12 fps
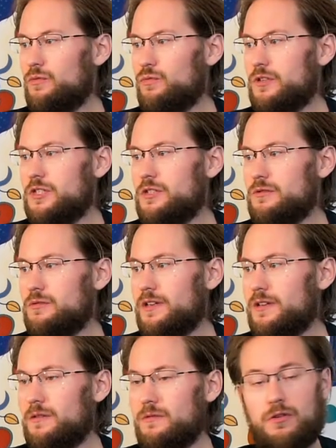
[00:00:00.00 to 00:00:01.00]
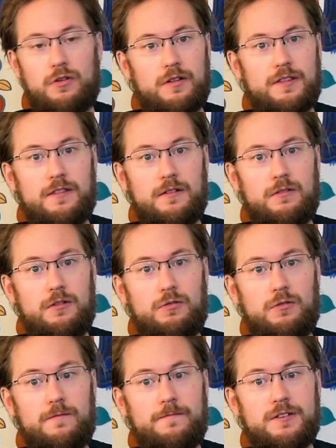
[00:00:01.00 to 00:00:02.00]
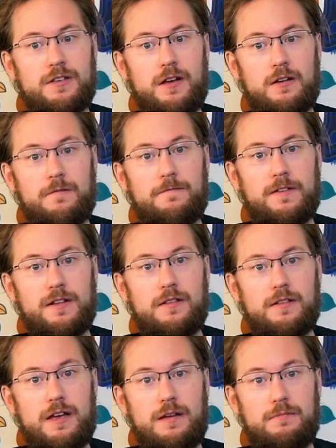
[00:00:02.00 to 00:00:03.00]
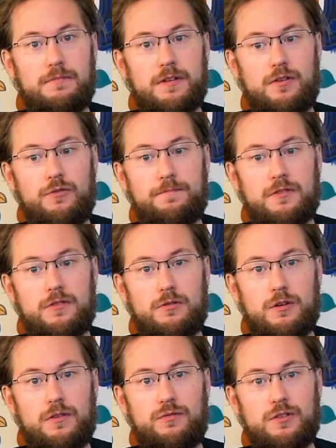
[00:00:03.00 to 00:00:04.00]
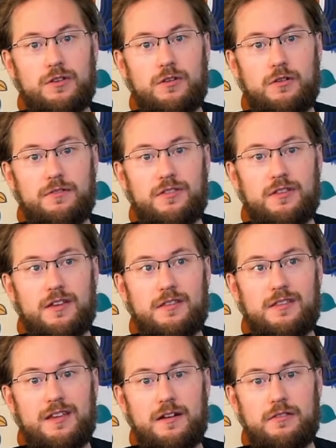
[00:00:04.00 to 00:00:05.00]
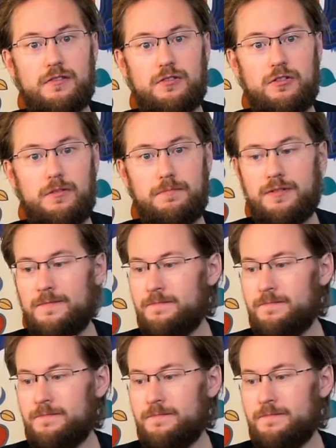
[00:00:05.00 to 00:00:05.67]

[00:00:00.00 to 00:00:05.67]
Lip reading: what should we call it, the local photography club, Uppsala Fotografiska Sällskap,